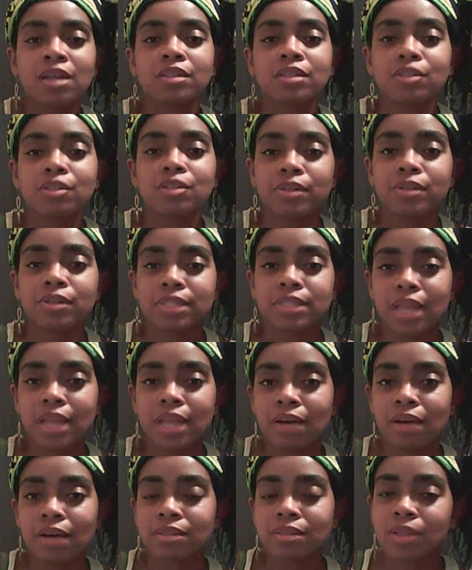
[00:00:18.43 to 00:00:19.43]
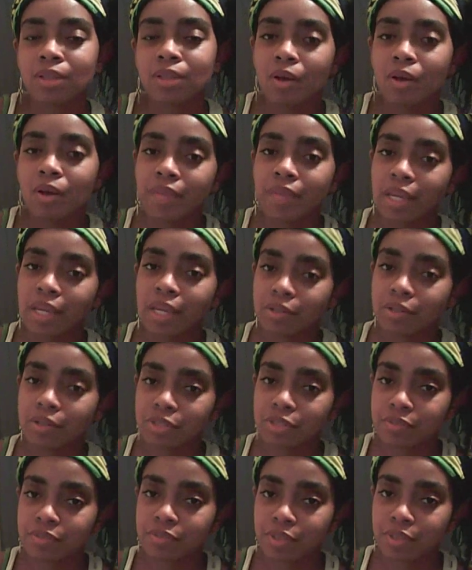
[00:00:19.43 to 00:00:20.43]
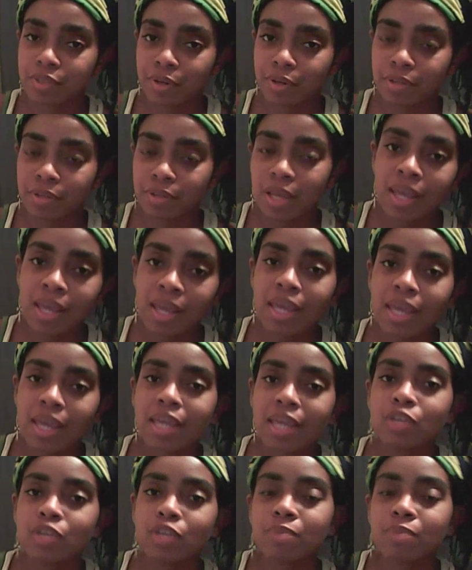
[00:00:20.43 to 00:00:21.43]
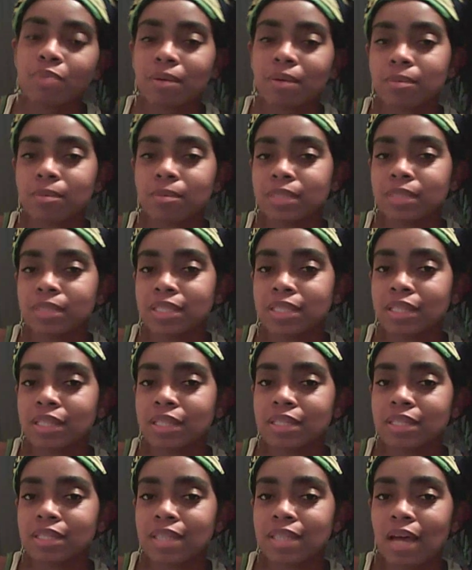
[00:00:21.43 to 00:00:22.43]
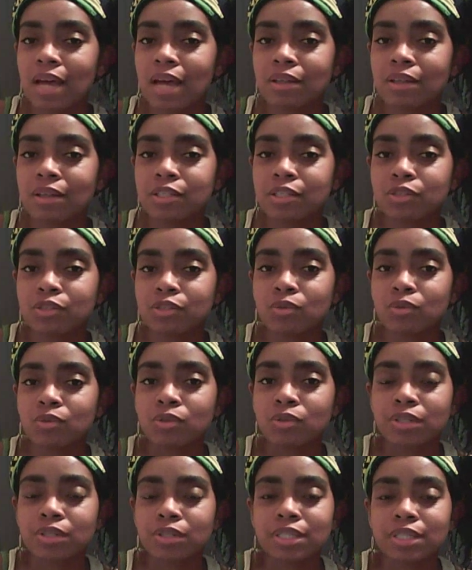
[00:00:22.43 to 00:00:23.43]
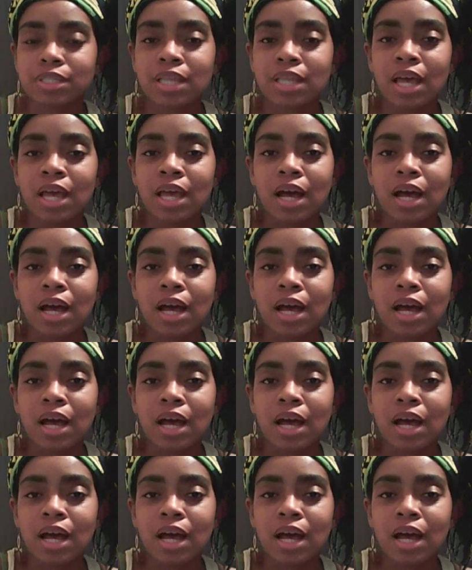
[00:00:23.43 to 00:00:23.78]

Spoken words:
The skirt style is called the handkerchief skirt, and you've probably seen this style in stores.